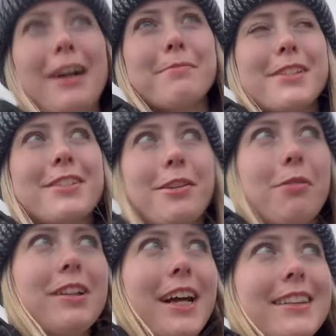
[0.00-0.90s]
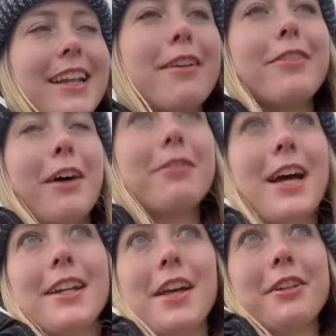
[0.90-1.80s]
I'm so glad that I found
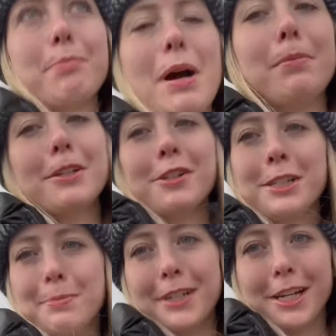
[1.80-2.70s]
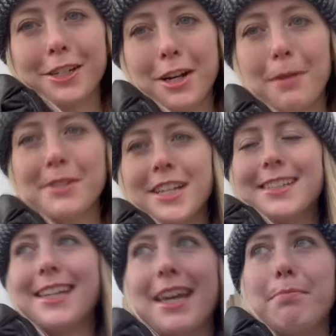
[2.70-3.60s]
another public transportation option
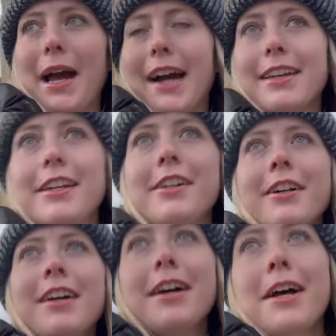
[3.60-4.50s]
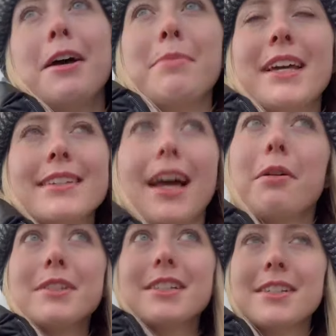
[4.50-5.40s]
to get back here, because I
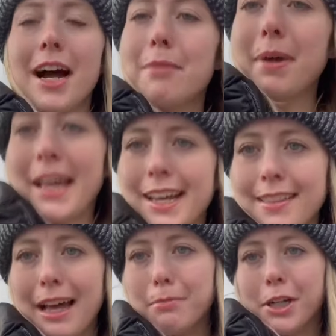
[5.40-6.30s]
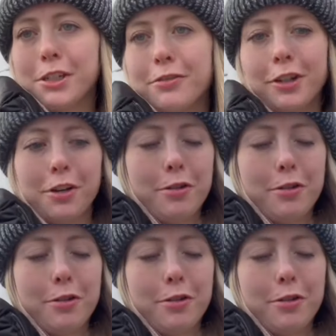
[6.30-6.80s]
was not paying that much for an